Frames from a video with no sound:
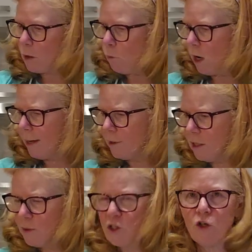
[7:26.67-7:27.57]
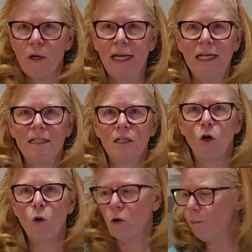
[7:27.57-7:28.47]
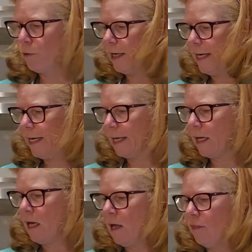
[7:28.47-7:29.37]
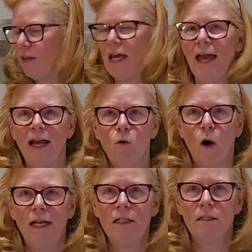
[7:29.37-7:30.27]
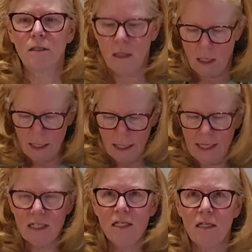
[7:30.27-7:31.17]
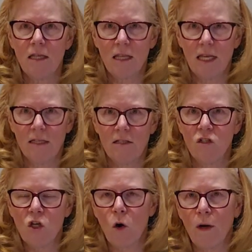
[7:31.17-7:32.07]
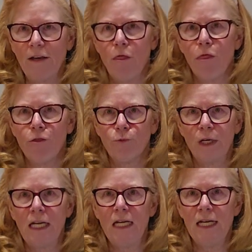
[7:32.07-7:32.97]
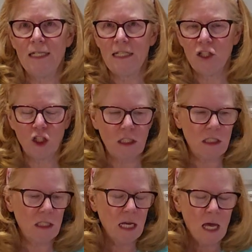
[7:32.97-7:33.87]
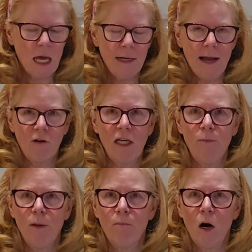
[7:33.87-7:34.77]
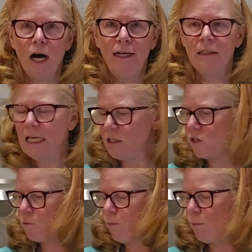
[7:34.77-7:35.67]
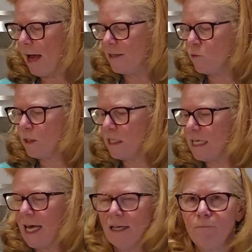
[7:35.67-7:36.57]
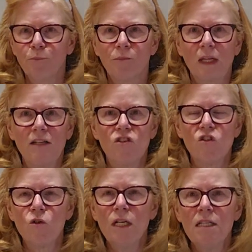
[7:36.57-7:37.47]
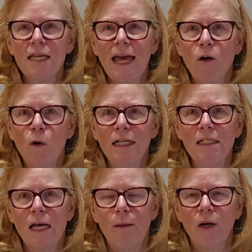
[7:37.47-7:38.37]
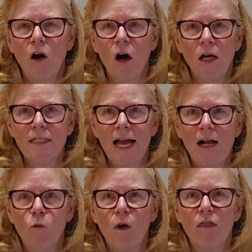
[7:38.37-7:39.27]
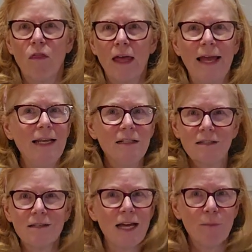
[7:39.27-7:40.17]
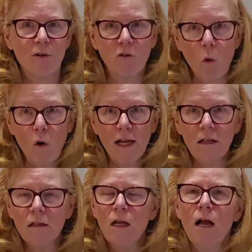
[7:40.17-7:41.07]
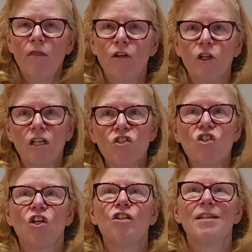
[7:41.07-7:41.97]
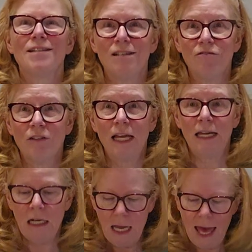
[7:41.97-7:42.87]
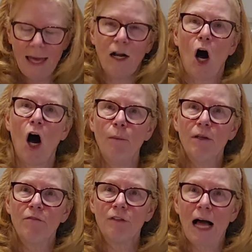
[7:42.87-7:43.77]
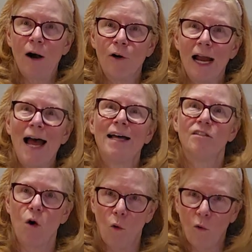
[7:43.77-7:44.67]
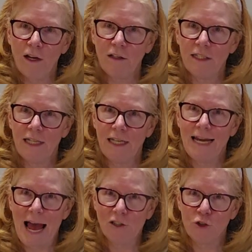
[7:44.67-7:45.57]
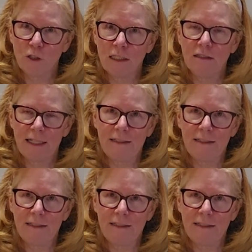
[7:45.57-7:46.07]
what I'm going to be doing is incorporating the egg whites into this, so in 3 additions. Now keep in mind, as we said, as soon as egg whites come in contact with any type of oil, they're going to start to deflate. And almond flour has oil in it naturally